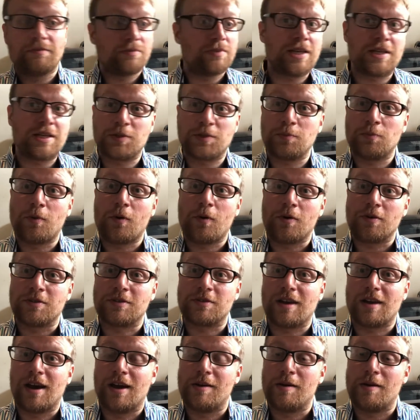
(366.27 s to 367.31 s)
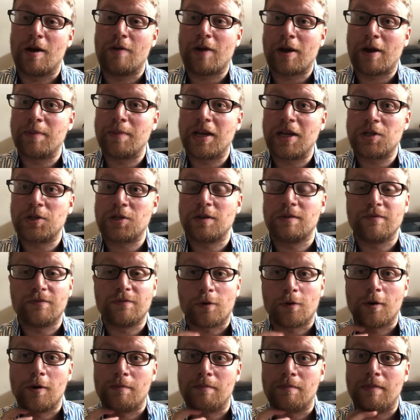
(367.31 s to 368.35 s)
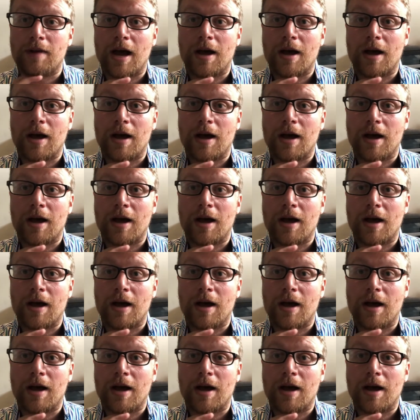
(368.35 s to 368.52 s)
This was a recommendation from